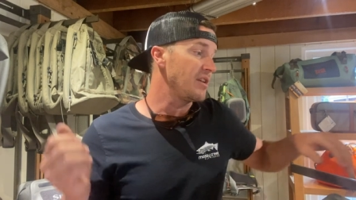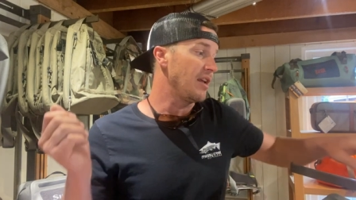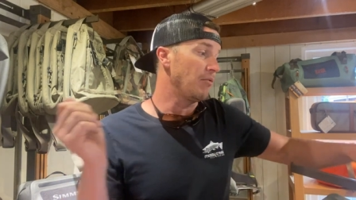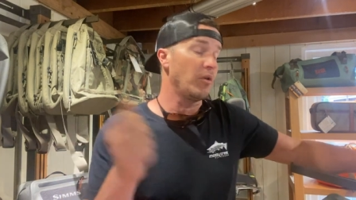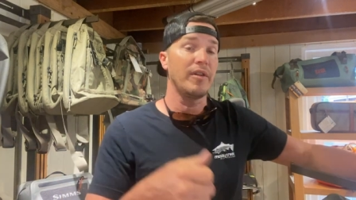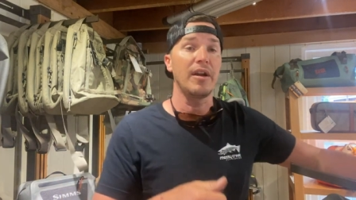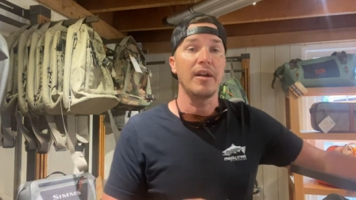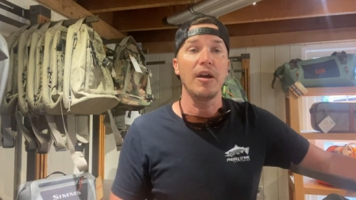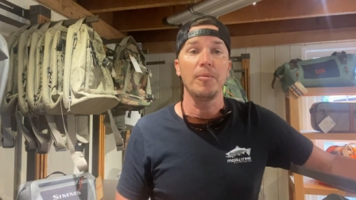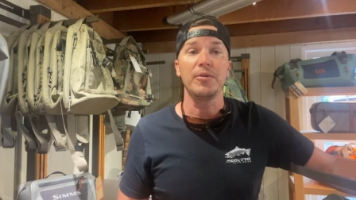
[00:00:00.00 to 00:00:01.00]
And we're there
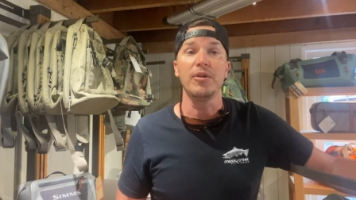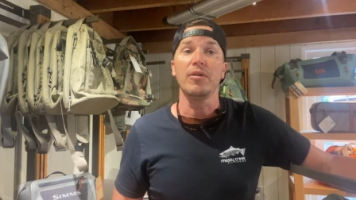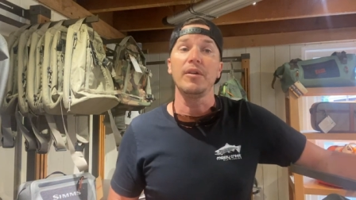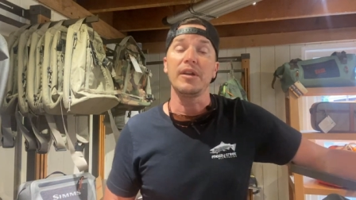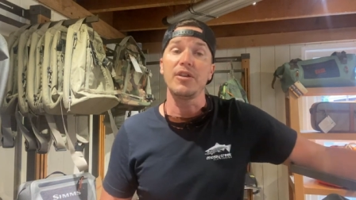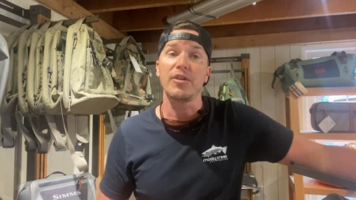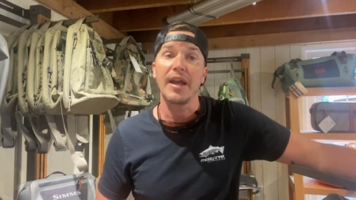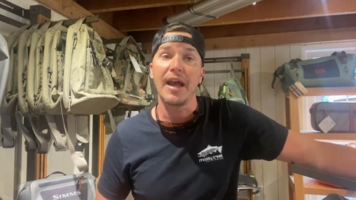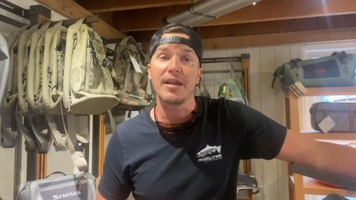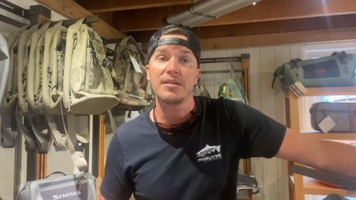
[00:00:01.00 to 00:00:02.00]
to help you and get your
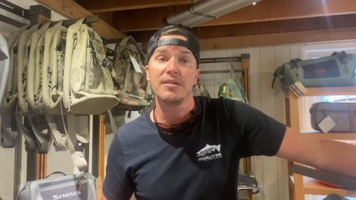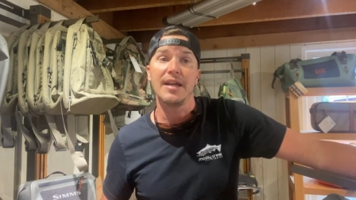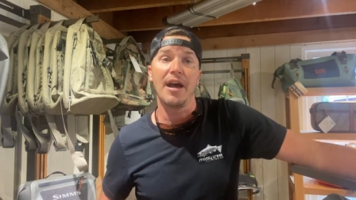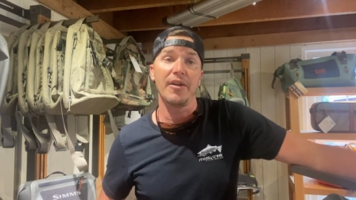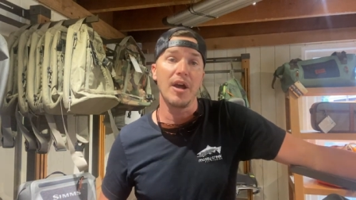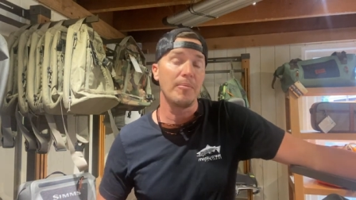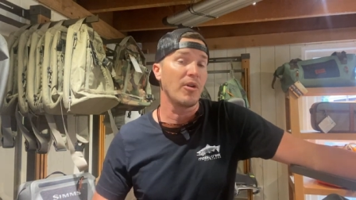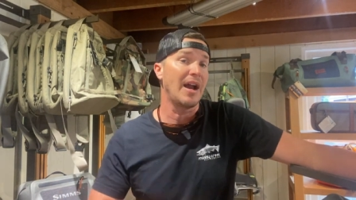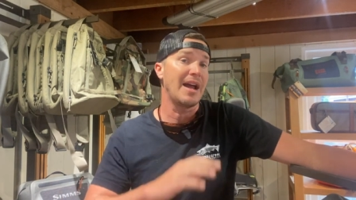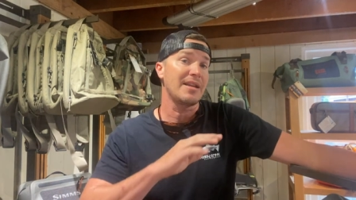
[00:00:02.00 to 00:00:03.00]
cast dialed up
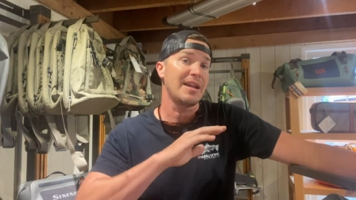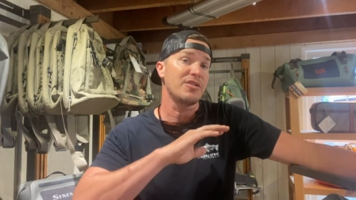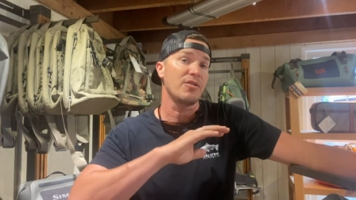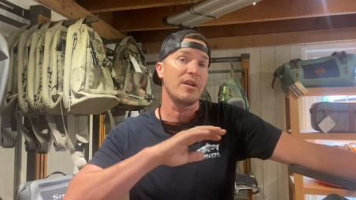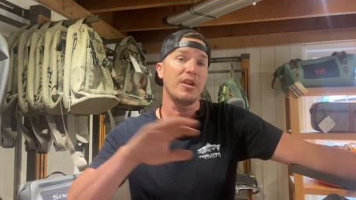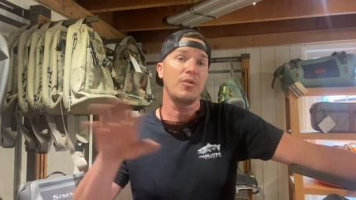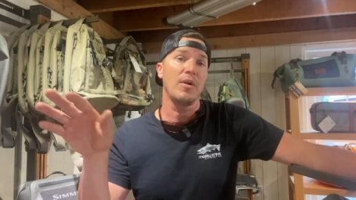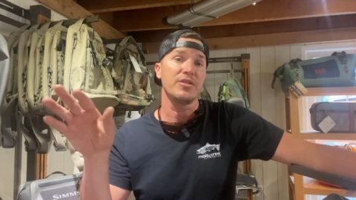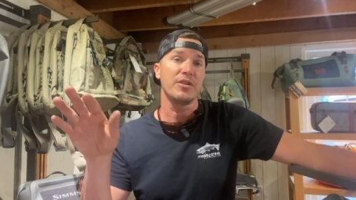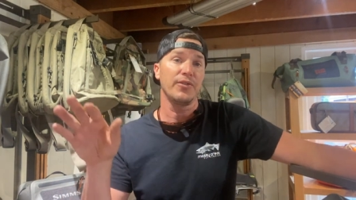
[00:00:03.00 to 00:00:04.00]
or answer any
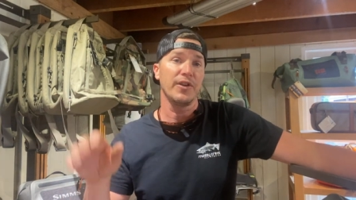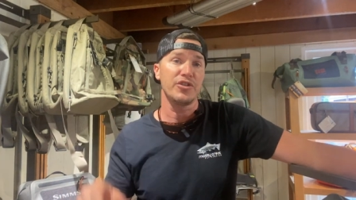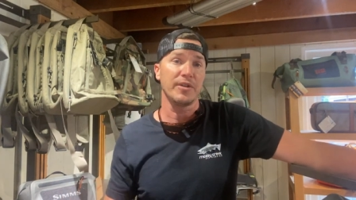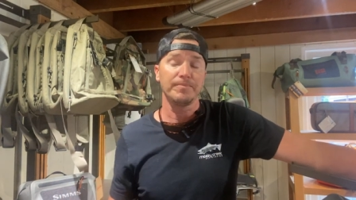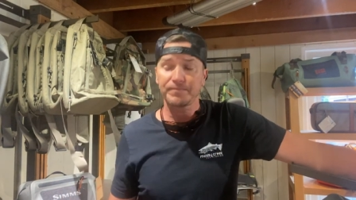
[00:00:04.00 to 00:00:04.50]
questions fishing.